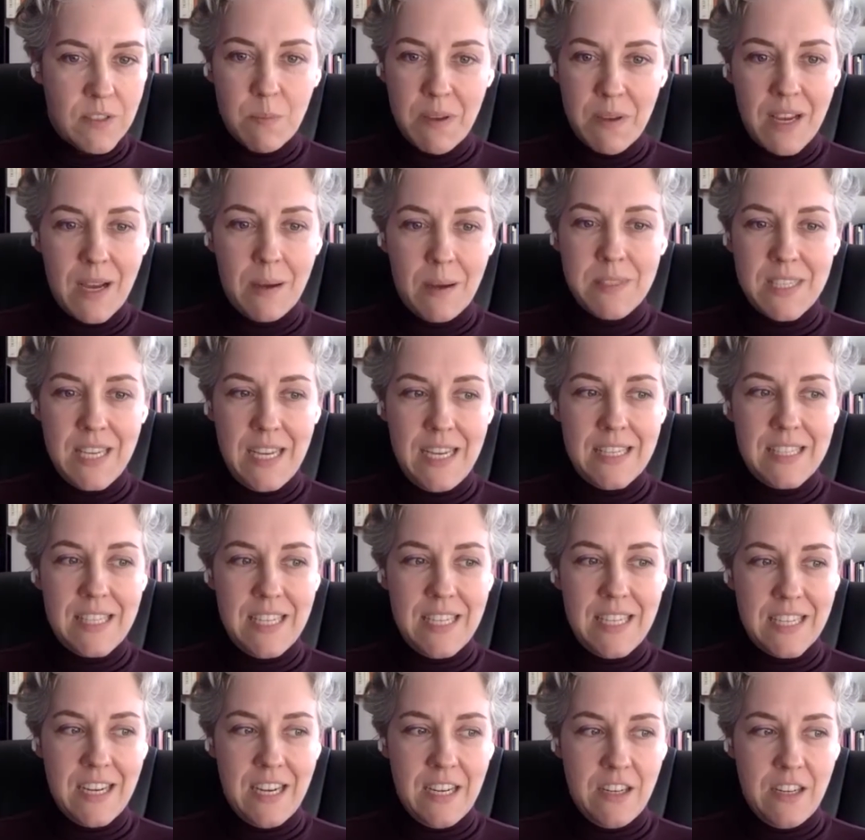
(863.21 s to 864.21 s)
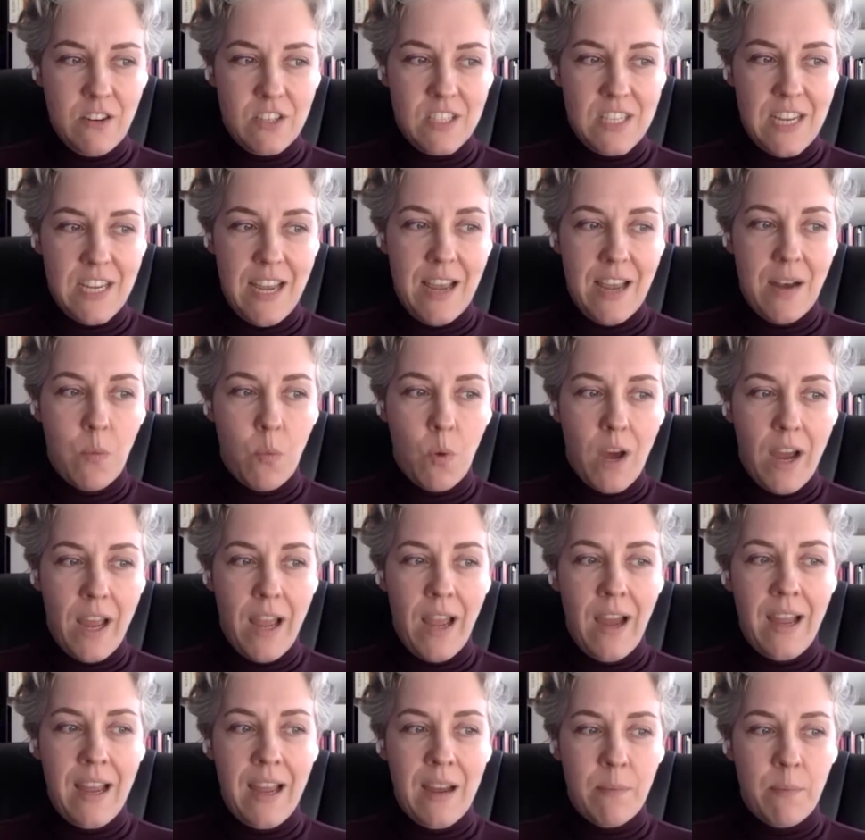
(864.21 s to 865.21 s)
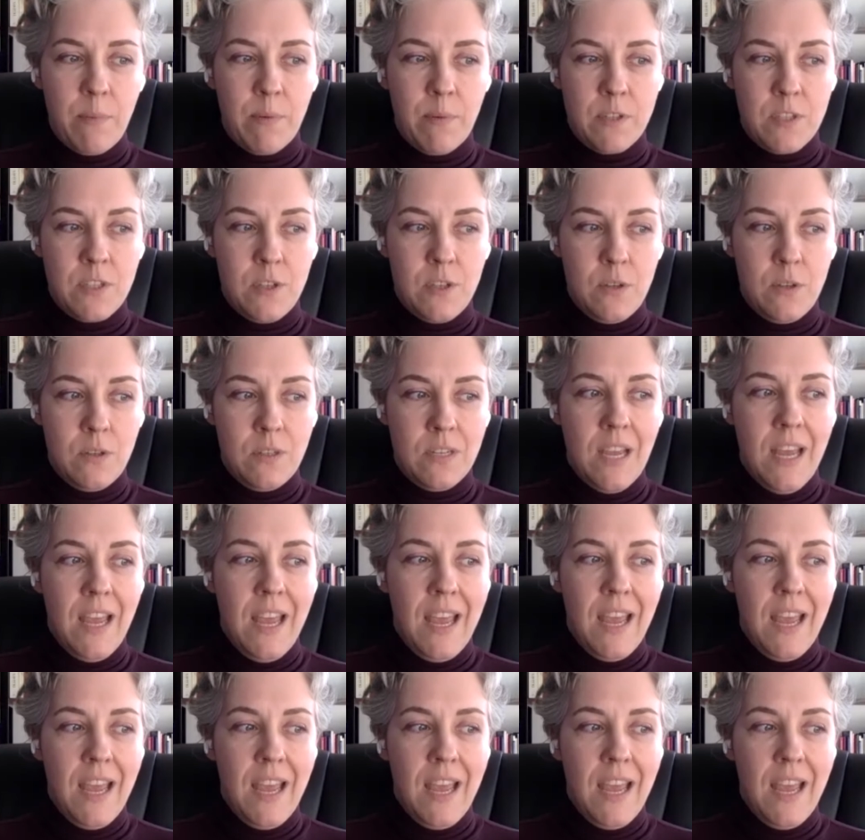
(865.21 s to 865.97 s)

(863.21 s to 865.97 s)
it becomes easy to understand why I have pursued